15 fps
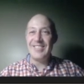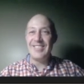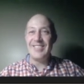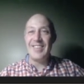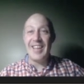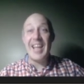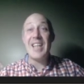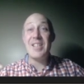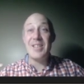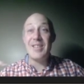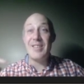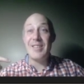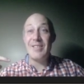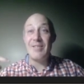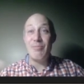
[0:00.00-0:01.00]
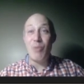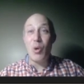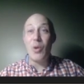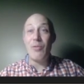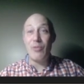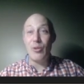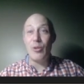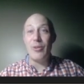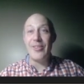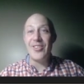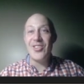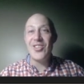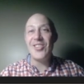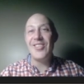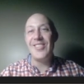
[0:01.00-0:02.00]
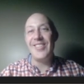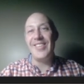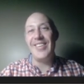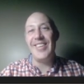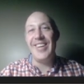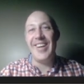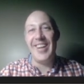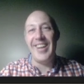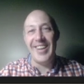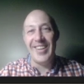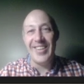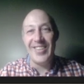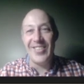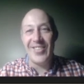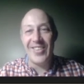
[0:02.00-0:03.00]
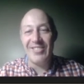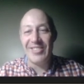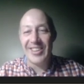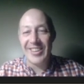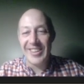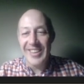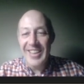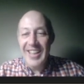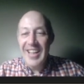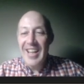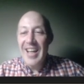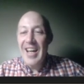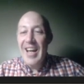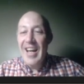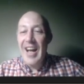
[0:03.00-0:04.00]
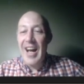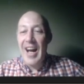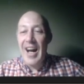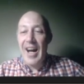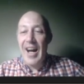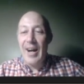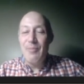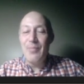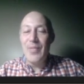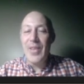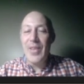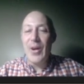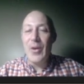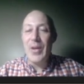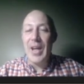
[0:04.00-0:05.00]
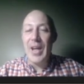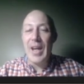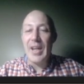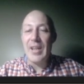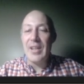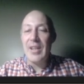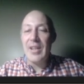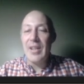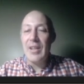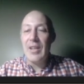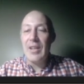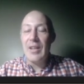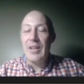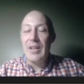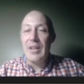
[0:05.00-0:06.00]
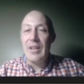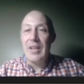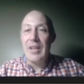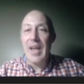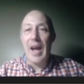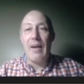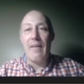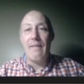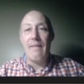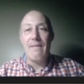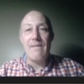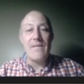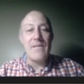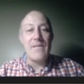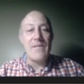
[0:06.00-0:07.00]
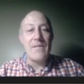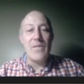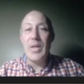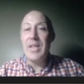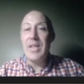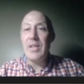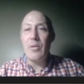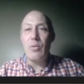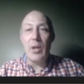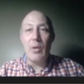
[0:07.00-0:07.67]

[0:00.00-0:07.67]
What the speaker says: Less. More foolish. Than normal. Okay. Yeah. We did really